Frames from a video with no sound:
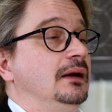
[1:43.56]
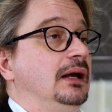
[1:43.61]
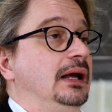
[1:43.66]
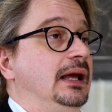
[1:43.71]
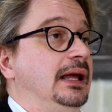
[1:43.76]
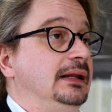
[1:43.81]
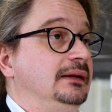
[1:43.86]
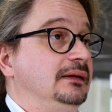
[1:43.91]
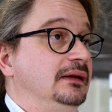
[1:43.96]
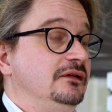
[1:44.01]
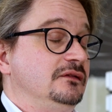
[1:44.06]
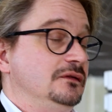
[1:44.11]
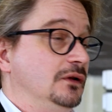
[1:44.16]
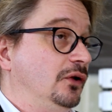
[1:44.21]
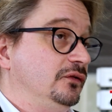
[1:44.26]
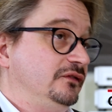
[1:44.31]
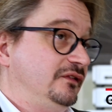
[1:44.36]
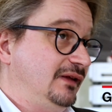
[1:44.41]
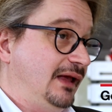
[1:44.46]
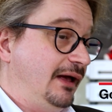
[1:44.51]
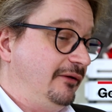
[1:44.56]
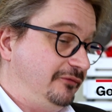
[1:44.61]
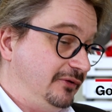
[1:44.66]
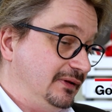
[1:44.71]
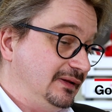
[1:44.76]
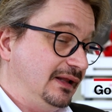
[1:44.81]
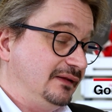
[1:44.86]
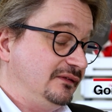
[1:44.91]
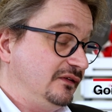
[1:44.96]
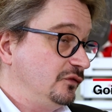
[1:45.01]
and is not
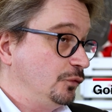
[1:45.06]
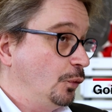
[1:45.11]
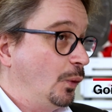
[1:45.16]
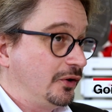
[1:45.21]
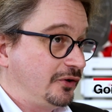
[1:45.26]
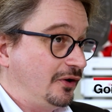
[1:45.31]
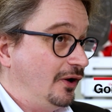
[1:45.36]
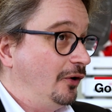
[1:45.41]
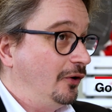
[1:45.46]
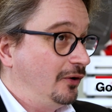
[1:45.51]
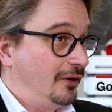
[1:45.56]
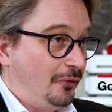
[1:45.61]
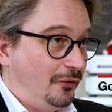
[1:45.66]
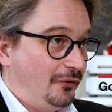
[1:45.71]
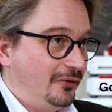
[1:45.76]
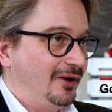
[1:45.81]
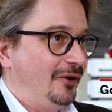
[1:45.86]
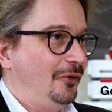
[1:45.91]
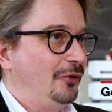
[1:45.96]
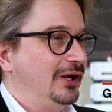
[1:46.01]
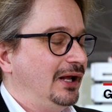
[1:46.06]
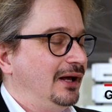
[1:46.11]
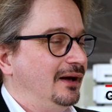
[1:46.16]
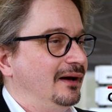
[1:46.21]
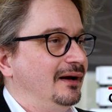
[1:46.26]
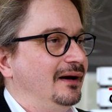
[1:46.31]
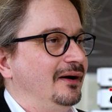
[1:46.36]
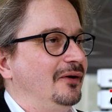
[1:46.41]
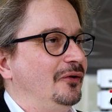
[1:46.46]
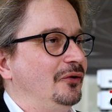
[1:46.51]
something that is working only on, on,
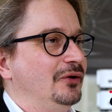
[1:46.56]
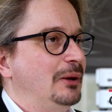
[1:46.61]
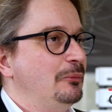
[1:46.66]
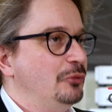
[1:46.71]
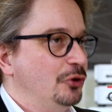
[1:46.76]
a, on a